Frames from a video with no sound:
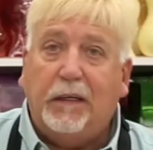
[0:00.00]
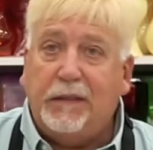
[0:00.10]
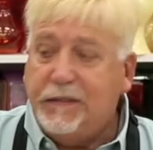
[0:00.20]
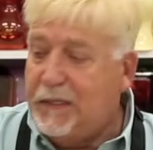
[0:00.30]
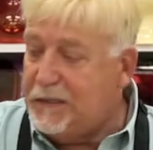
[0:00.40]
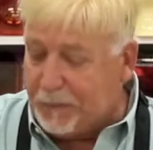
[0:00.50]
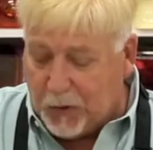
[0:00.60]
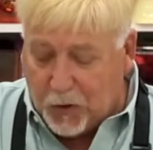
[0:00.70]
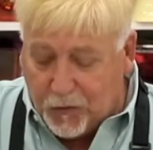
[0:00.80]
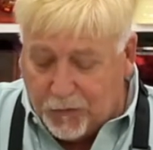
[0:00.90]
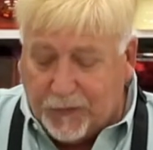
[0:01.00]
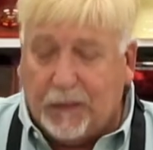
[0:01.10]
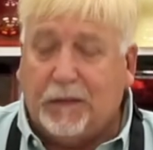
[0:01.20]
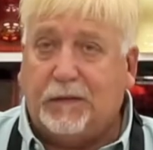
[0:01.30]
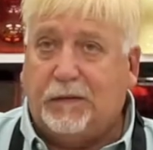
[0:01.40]
It stays perfect
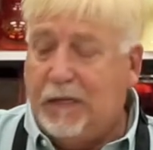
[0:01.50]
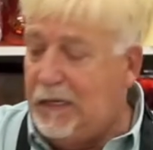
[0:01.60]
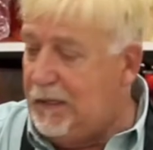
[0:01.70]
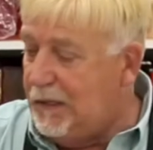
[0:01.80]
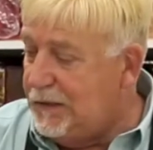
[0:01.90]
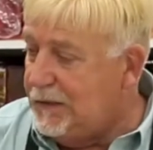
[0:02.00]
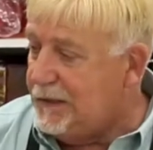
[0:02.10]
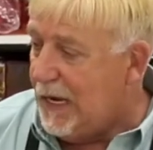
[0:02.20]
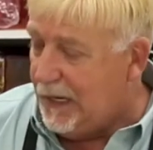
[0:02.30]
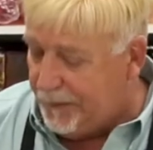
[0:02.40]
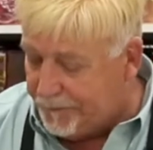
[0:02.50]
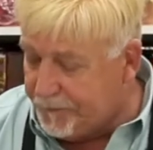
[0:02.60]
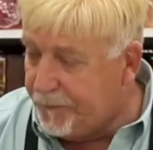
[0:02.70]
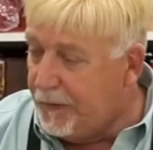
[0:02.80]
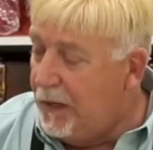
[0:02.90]
in the design.
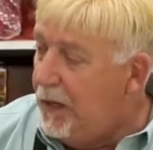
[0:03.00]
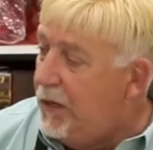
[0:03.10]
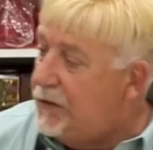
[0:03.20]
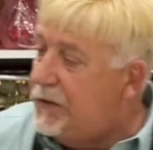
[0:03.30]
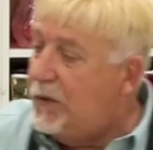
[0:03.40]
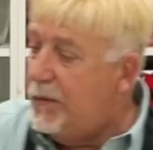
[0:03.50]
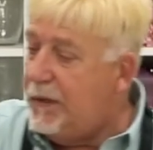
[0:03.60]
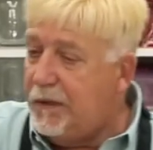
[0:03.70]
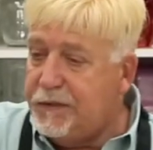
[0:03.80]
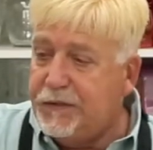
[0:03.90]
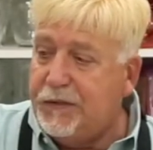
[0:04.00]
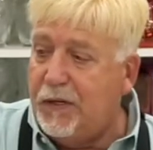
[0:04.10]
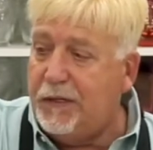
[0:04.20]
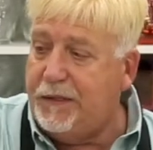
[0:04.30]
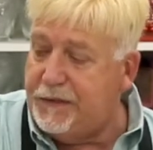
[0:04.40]
So we're going to
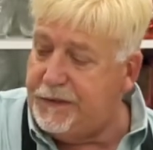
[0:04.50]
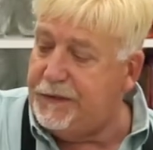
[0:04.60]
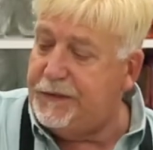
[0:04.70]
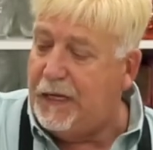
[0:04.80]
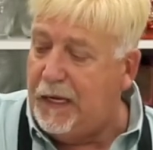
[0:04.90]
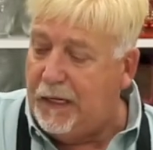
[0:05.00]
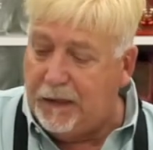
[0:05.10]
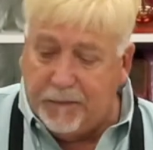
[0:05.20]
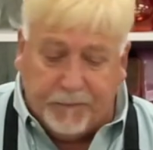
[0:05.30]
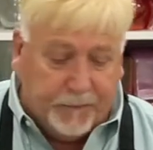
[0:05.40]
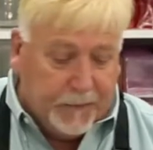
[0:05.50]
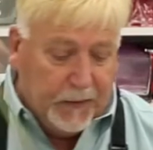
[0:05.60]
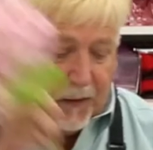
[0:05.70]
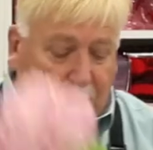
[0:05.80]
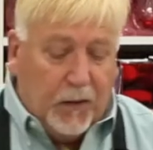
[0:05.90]
start this design
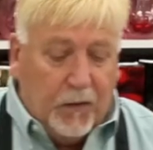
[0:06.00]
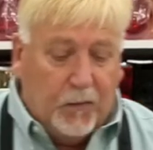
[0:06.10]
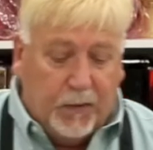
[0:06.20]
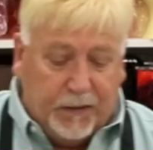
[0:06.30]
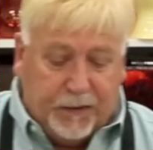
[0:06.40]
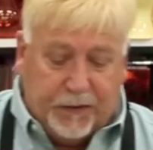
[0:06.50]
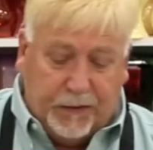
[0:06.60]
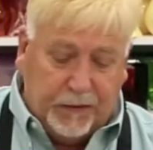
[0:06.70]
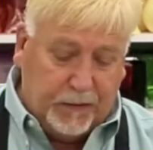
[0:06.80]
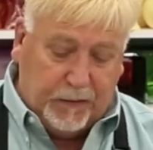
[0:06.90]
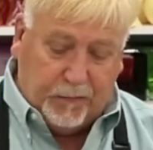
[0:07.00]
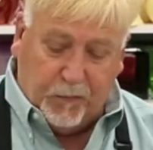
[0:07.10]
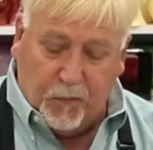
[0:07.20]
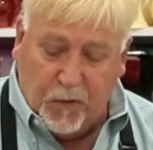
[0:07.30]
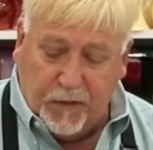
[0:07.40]
with
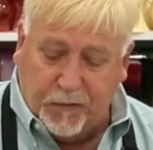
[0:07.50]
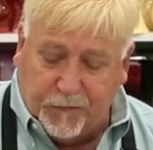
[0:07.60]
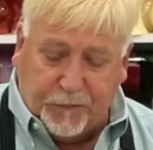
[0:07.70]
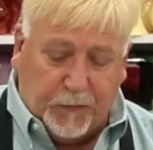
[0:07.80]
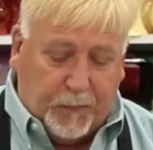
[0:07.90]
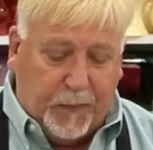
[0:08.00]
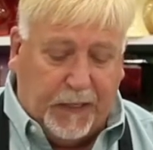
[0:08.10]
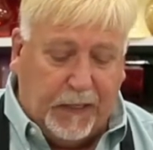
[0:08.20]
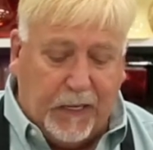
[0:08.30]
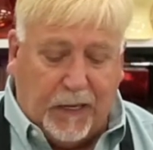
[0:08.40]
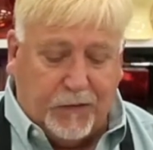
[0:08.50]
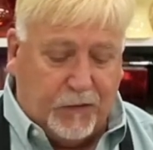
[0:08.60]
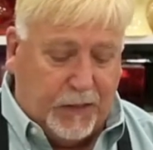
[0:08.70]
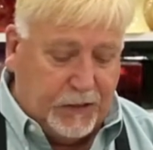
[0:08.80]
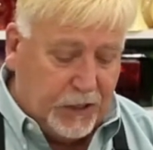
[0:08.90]
a wonderful pink
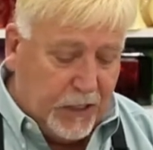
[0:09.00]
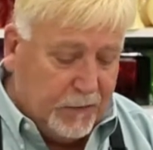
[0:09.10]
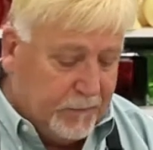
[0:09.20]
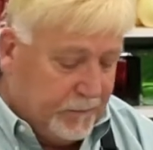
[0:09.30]
hydrangea.